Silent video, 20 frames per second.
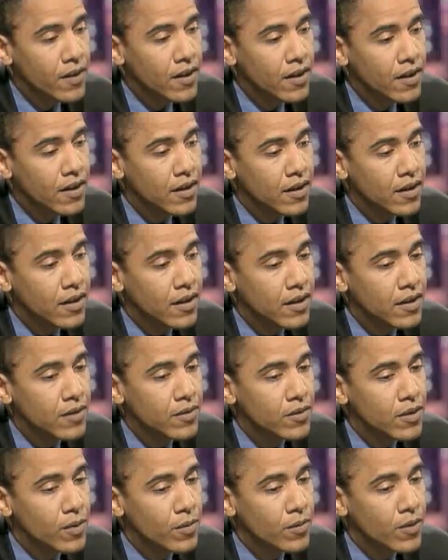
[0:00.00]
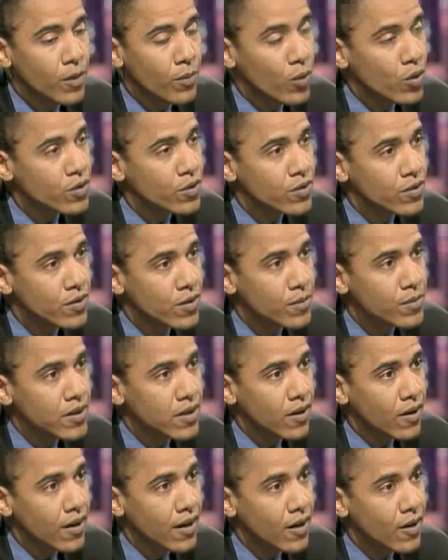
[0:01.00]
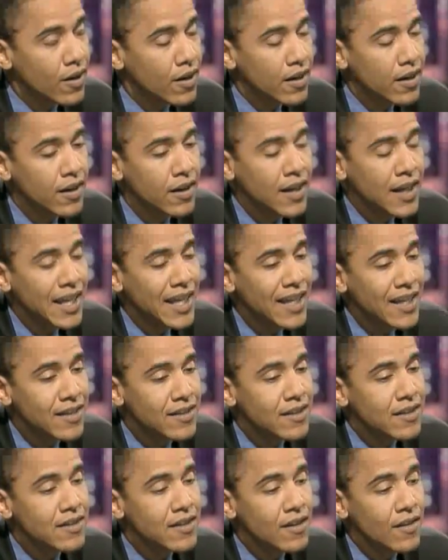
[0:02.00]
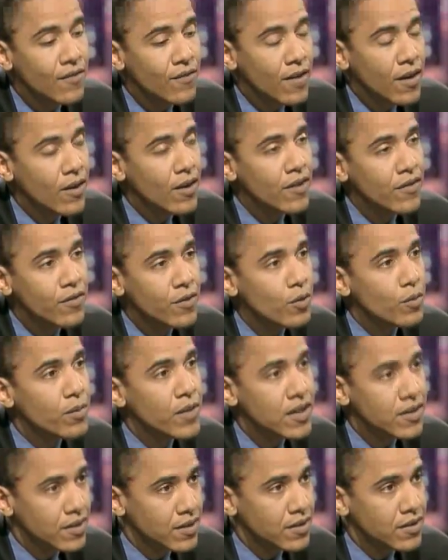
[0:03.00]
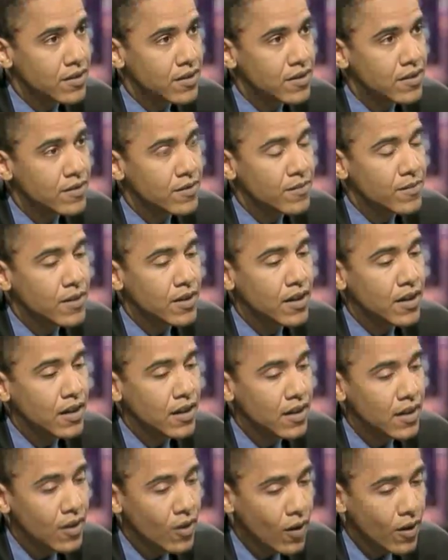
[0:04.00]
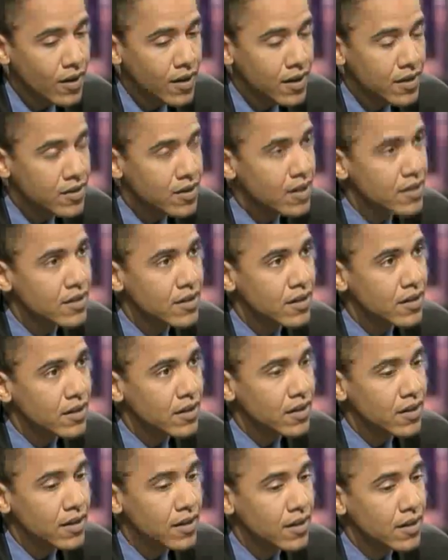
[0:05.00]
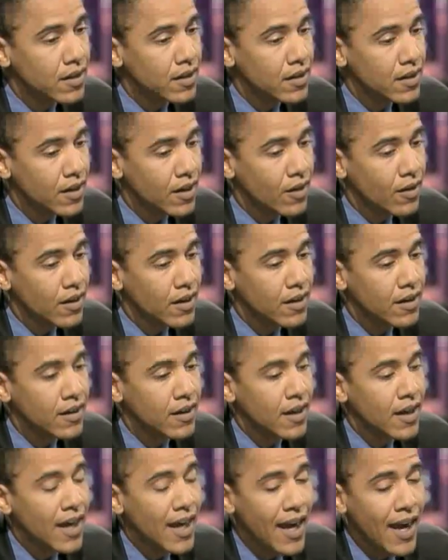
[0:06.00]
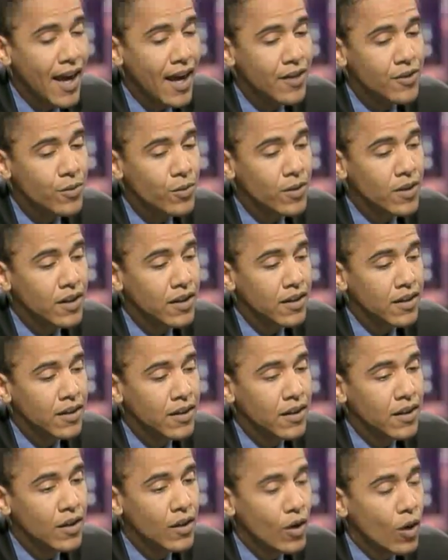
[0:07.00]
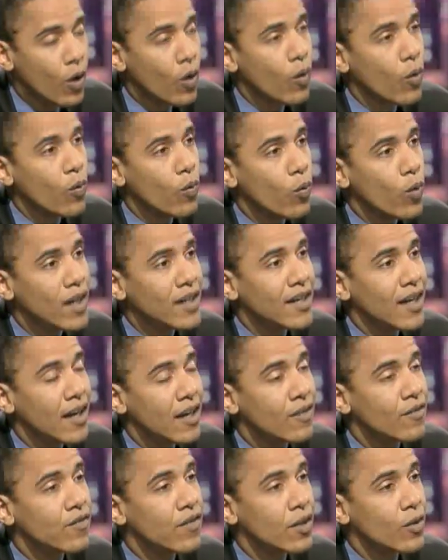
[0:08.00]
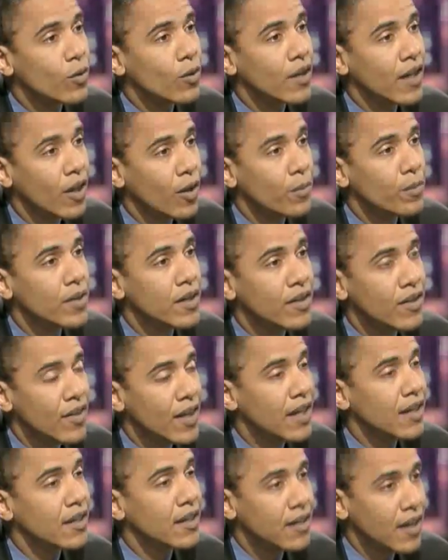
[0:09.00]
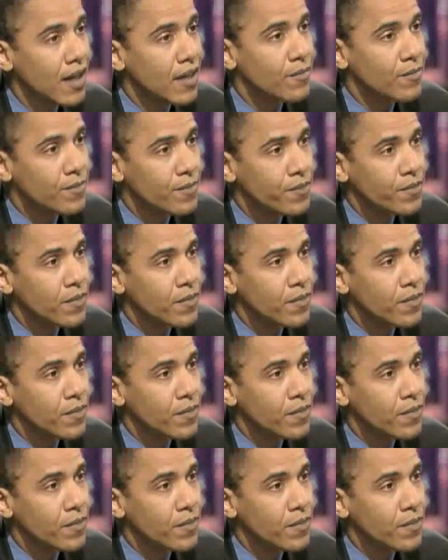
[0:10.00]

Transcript: the commercial strips in our area is that very few businesses that already exist in the area actually know what kind of federal help they can get.